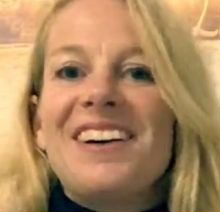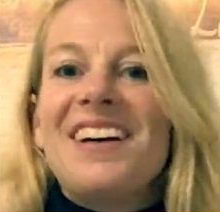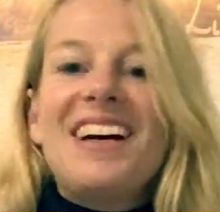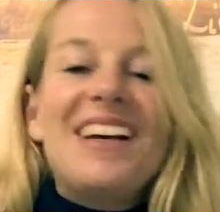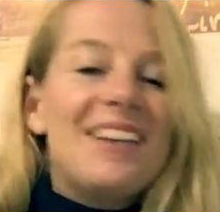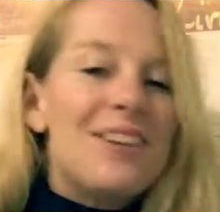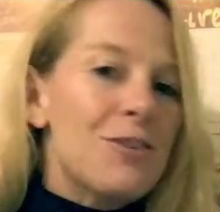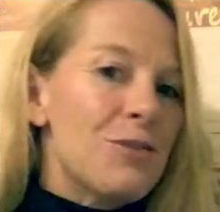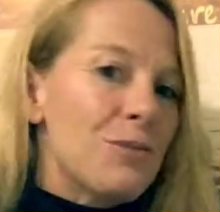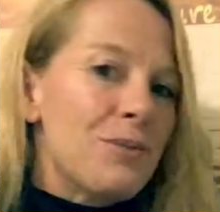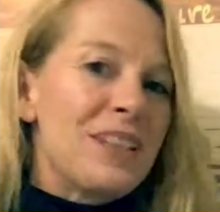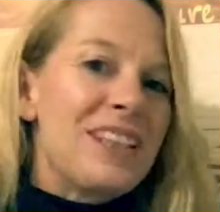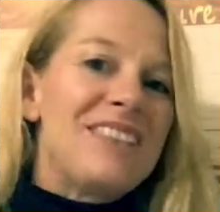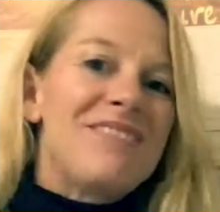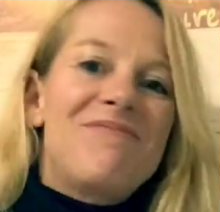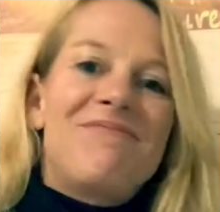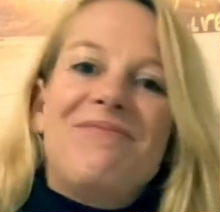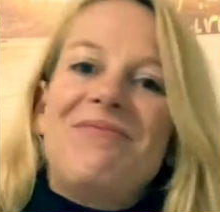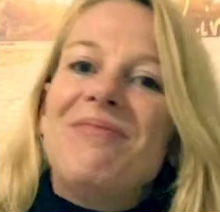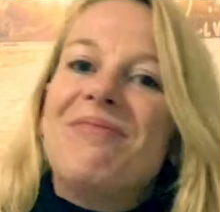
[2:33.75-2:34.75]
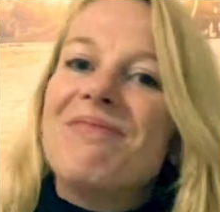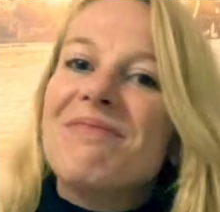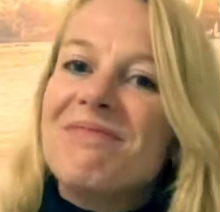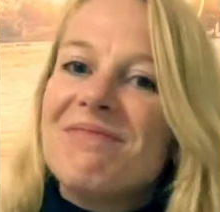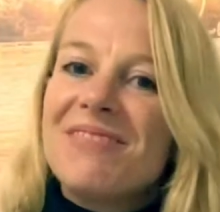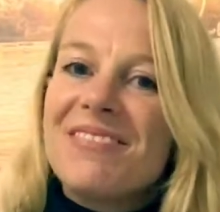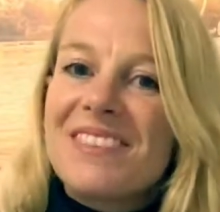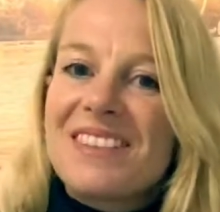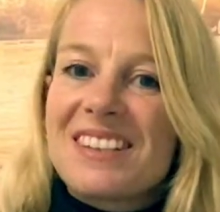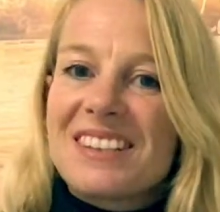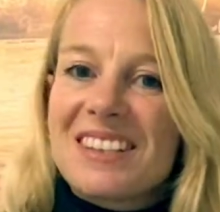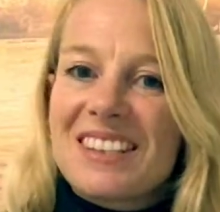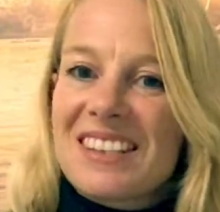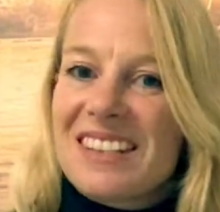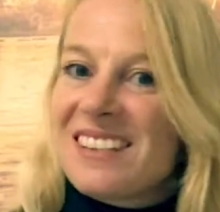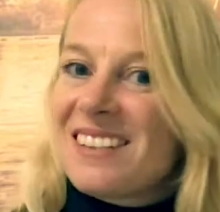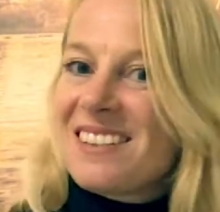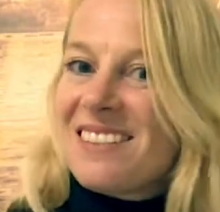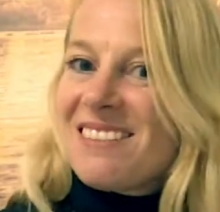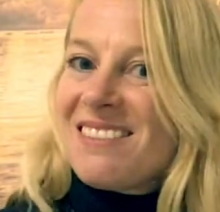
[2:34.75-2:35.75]
it normally
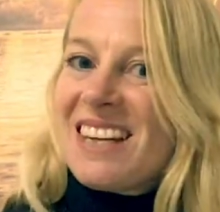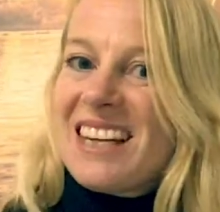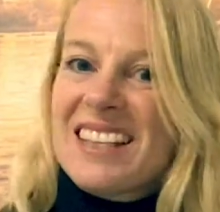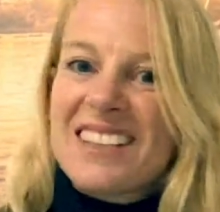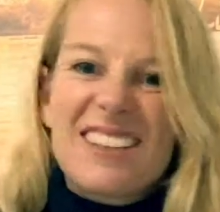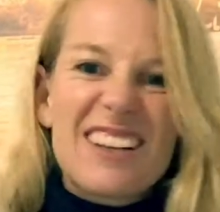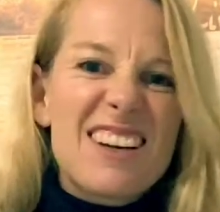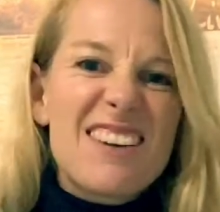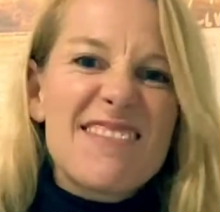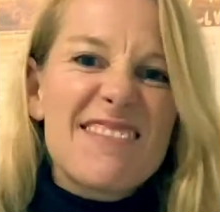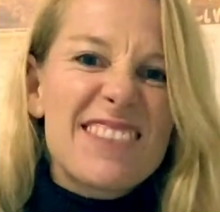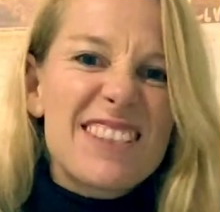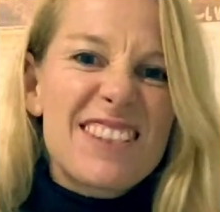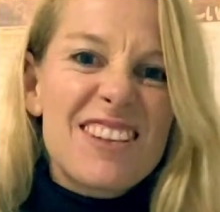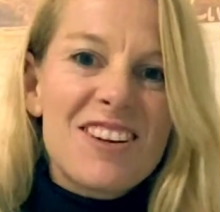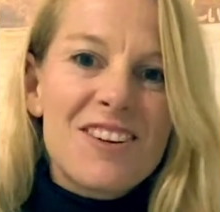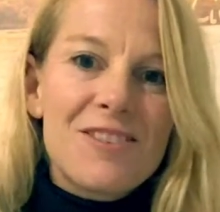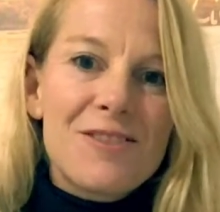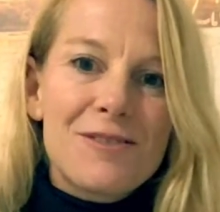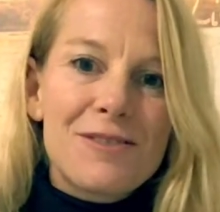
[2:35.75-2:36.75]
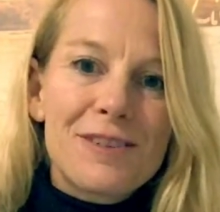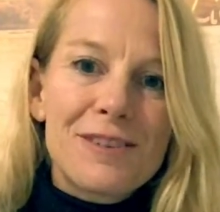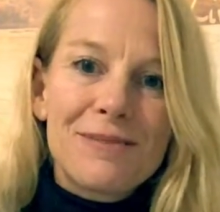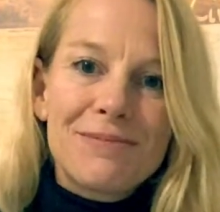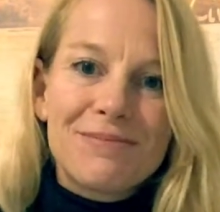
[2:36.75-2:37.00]
takes care of itself.